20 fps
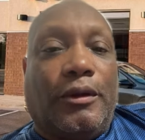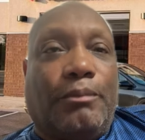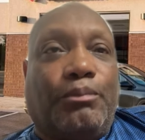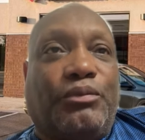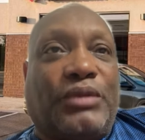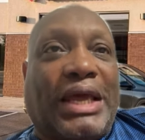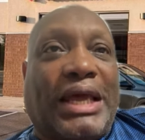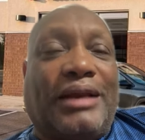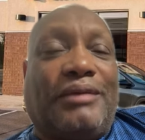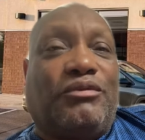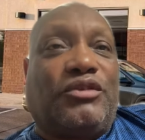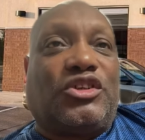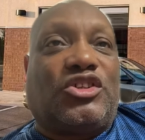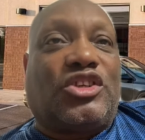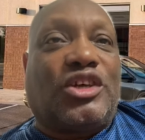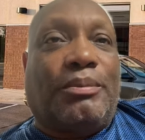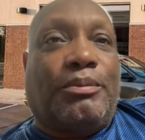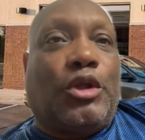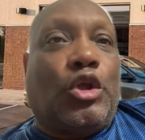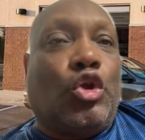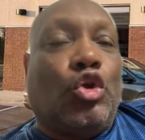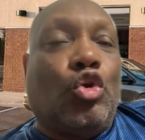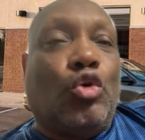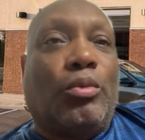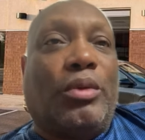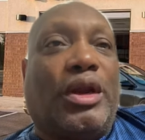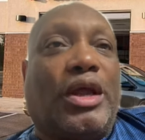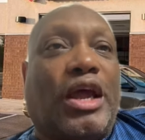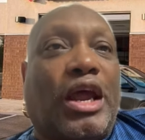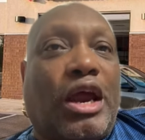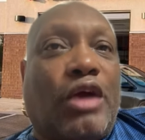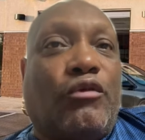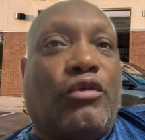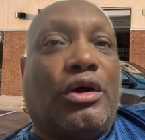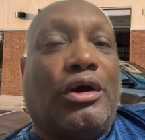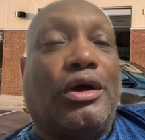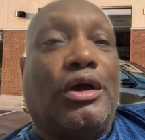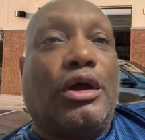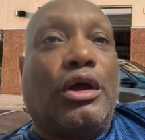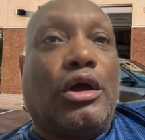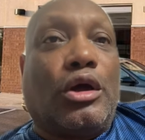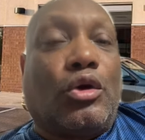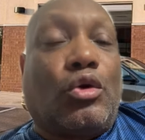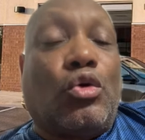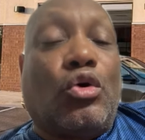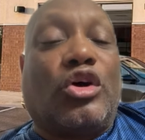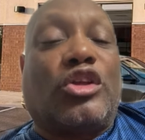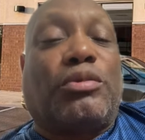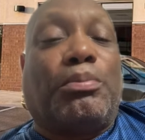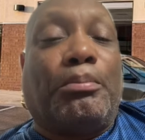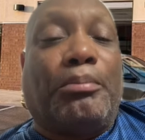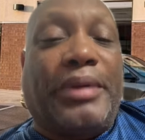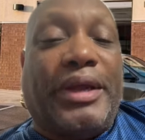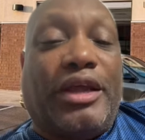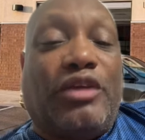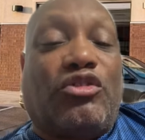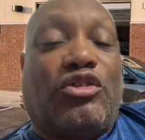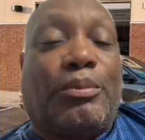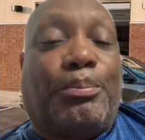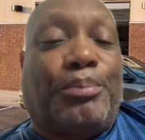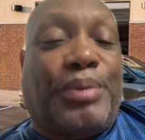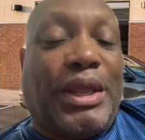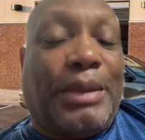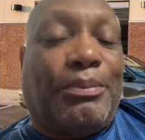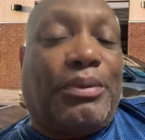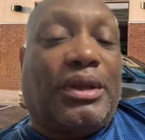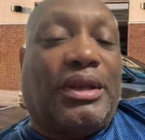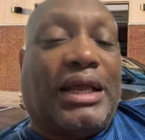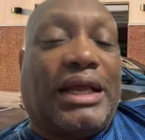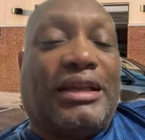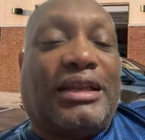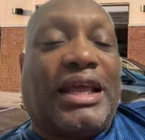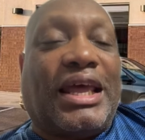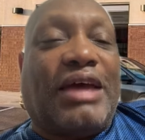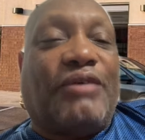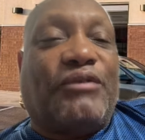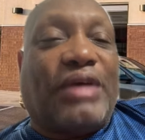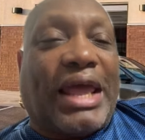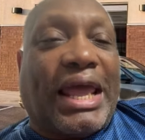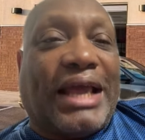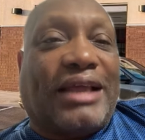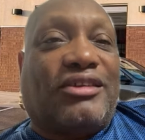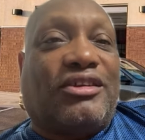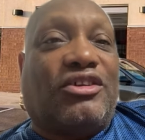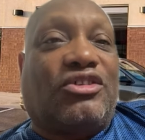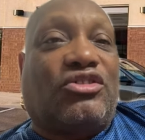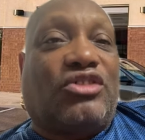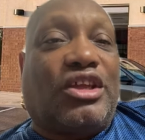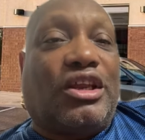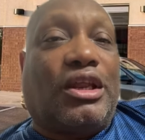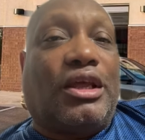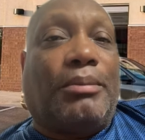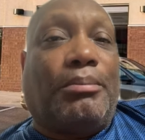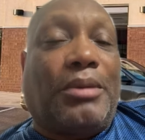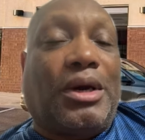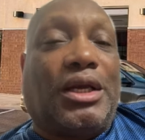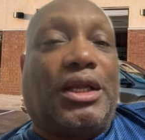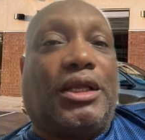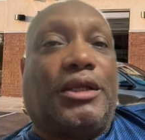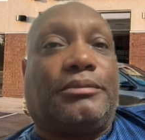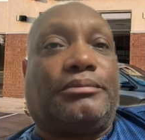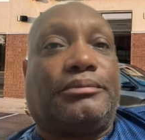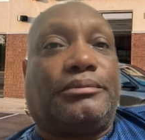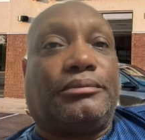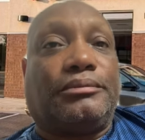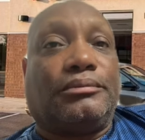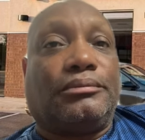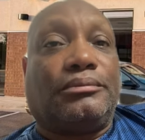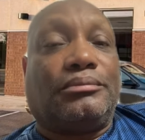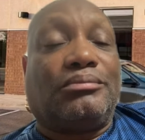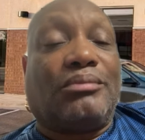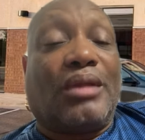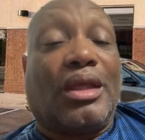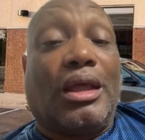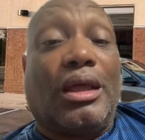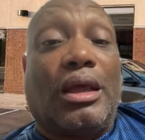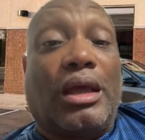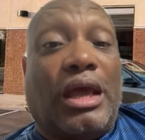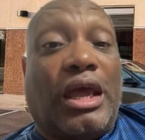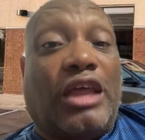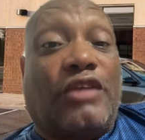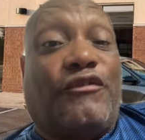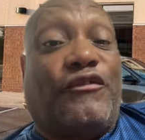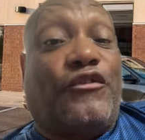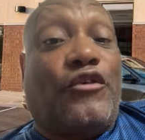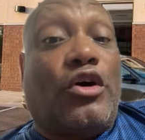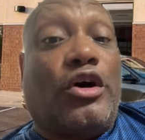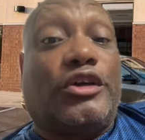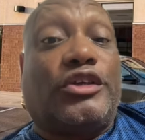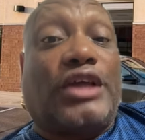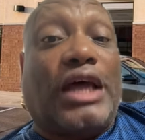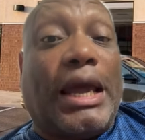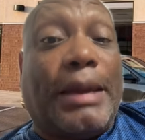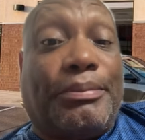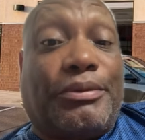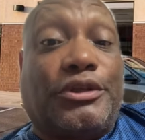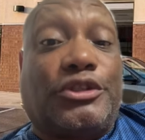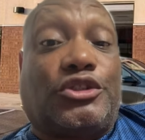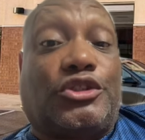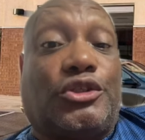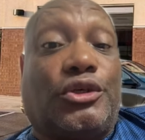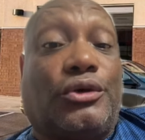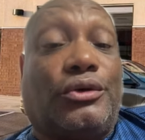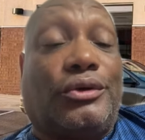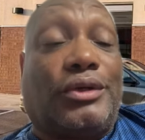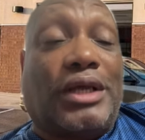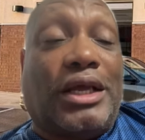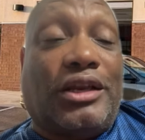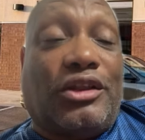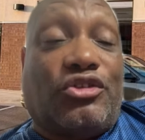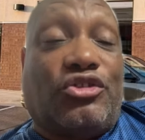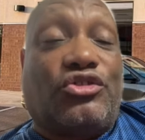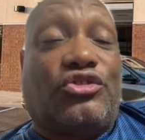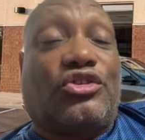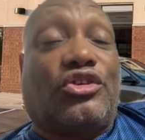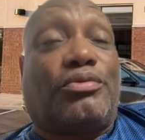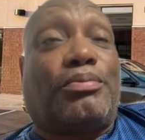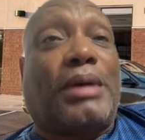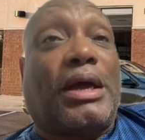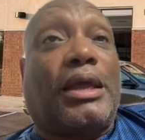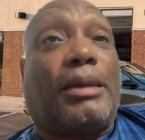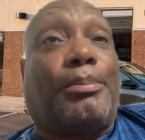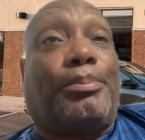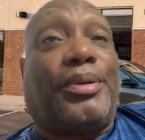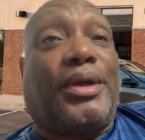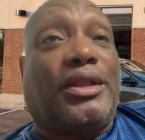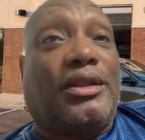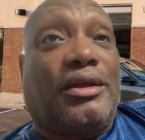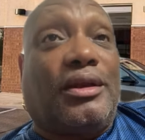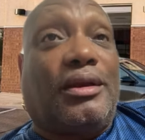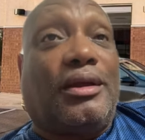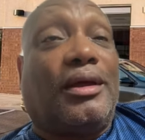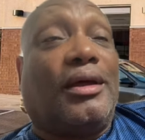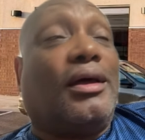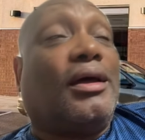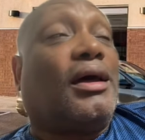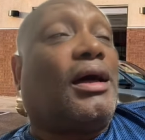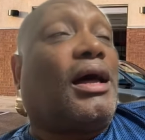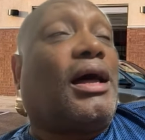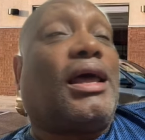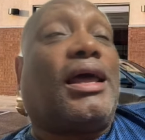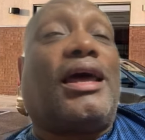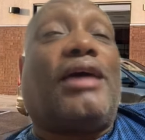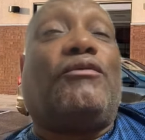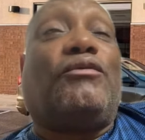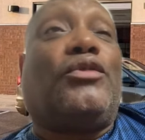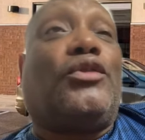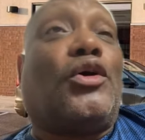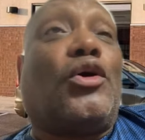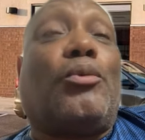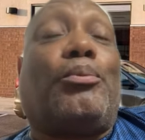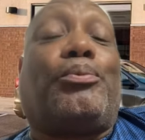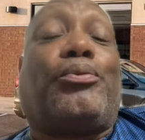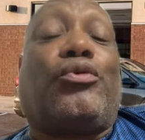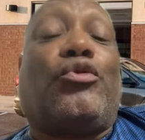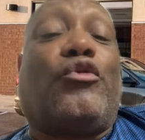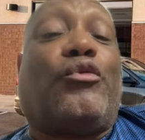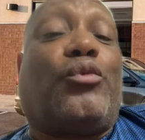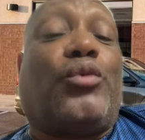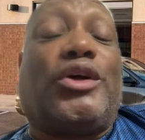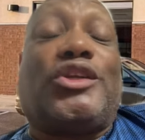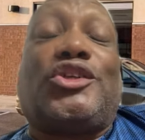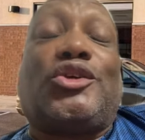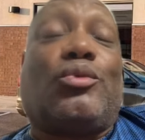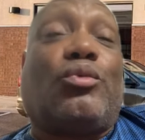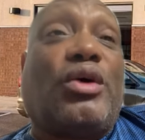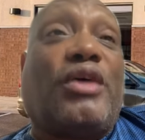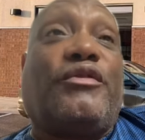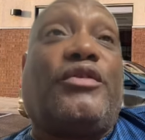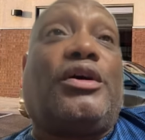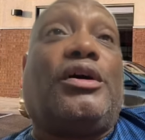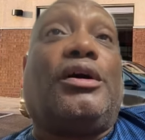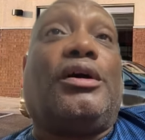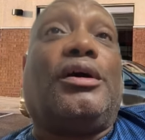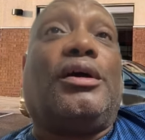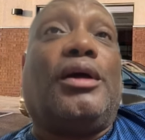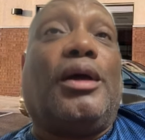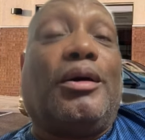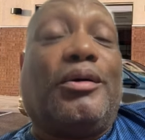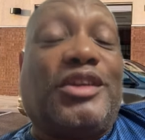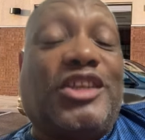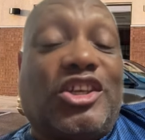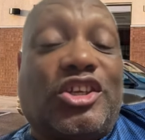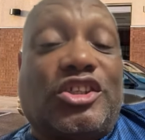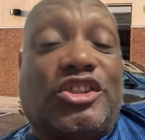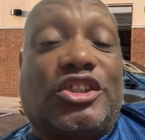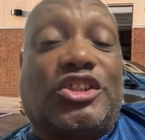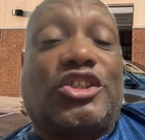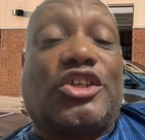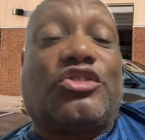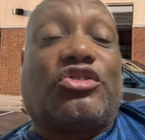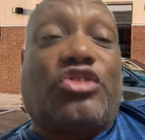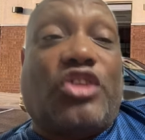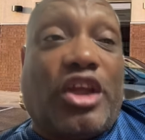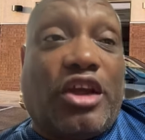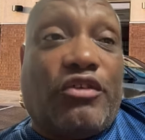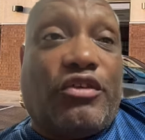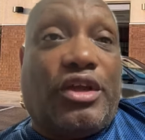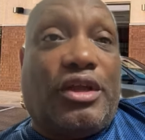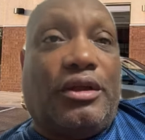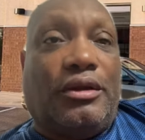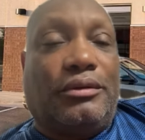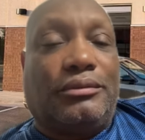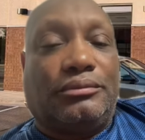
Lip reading: that some human error caused millions of people not to have access to their money. As far as I'm concerned, and this is just my opinion, I have no proof whatsoever. This is just a theory.